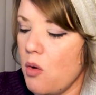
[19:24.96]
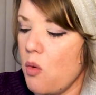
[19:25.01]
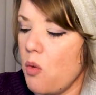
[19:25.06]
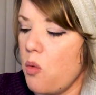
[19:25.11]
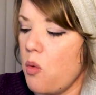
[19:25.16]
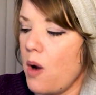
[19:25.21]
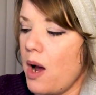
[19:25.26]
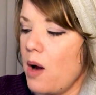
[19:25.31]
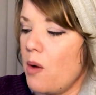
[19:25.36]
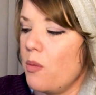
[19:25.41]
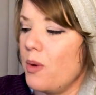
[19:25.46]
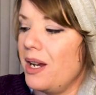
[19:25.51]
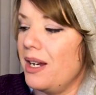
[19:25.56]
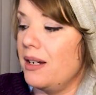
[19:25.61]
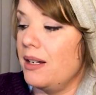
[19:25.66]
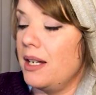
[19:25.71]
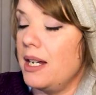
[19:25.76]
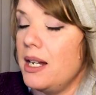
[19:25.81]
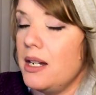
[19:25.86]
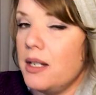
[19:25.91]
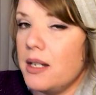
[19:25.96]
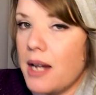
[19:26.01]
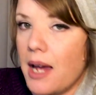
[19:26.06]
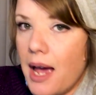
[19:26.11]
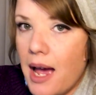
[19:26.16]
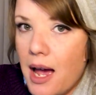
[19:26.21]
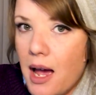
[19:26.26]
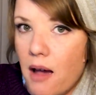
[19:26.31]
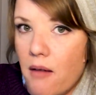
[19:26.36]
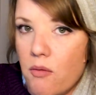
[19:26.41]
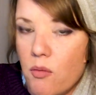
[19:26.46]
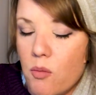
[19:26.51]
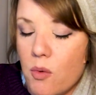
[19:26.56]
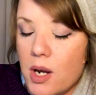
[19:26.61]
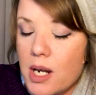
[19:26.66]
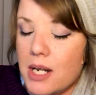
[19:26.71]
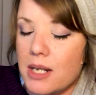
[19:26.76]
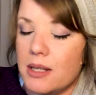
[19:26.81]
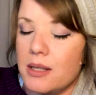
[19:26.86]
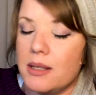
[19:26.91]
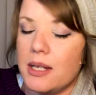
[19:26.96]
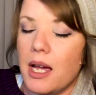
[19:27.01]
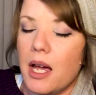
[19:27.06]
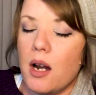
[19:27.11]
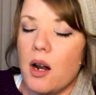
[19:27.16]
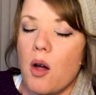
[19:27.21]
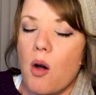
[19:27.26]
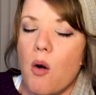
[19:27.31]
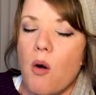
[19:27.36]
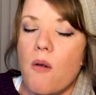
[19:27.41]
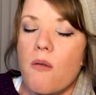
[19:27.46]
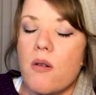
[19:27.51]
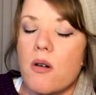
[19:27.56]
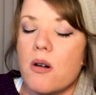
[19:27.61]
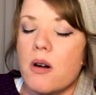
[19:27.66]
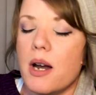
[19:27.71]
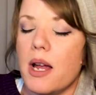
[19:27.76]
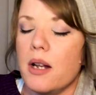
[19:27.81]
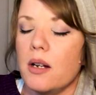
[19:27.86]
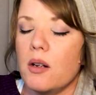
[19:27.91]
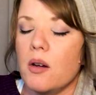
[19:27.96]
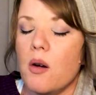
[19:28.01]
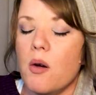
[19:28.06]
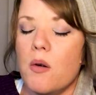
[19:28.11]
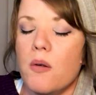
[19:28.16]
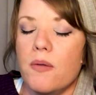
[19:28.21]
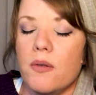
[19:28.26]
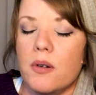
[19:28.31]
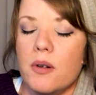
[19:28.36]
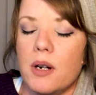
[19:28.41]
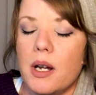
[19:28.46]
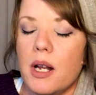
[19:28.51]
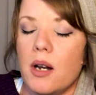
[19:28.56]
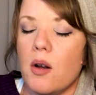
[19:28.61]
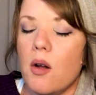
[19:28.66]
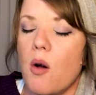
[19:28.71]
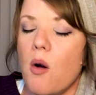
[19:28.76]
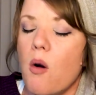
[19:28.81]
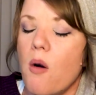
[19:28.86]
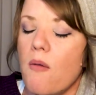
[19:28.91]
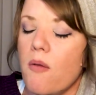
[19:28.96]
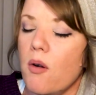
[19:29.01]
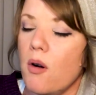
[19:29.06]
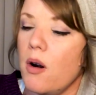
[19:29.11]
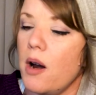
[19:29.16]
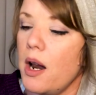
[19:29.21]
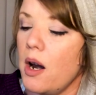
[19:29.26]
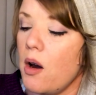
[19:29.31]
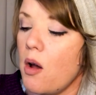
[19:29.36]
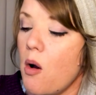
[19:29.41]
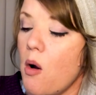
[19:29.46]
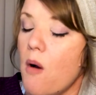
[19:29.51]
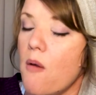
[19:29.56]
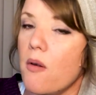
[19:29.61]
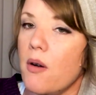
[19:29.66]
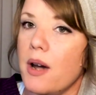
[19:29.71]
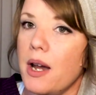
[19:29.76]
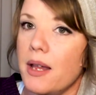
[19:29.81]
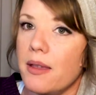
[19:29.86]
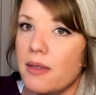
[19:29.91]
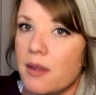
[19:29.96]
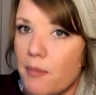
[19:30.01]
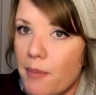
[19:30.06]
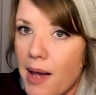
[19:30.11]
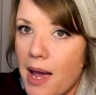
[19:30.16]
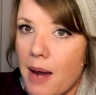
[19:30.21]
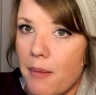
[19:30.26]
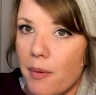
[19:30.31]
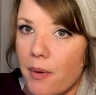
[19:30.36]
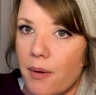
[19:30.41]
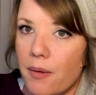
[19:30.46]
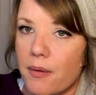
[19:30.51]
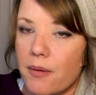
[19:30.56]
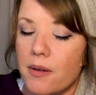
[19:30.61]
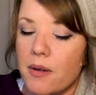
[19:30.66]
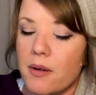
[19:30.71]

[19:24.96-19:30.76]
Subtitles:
What we need to have, what is said over and over and over and over in the Bible,